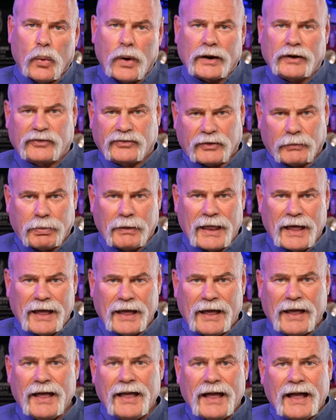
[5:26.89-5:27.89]
a water
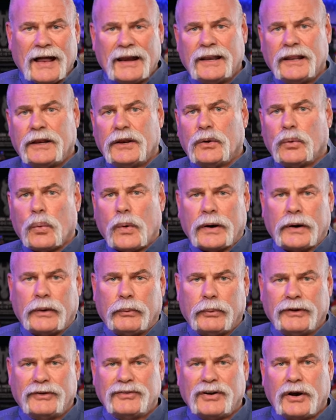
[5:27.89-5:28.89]
supply, I needed a
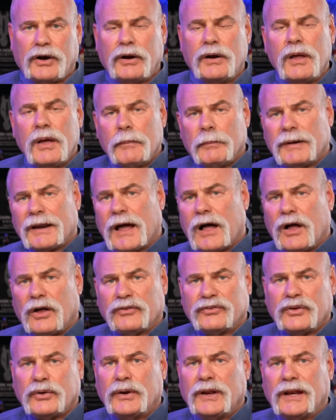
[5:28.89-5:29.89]
water return, but I
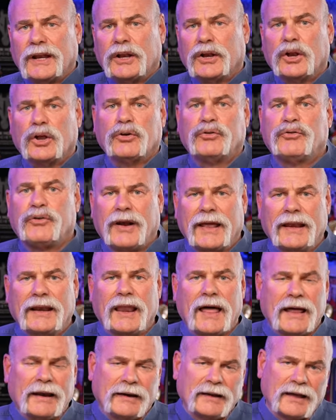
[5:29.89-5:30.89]
also needed a drain
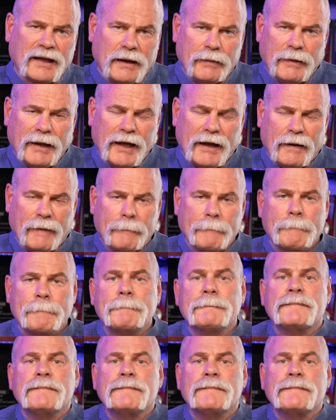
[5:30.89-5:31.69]
line to come out.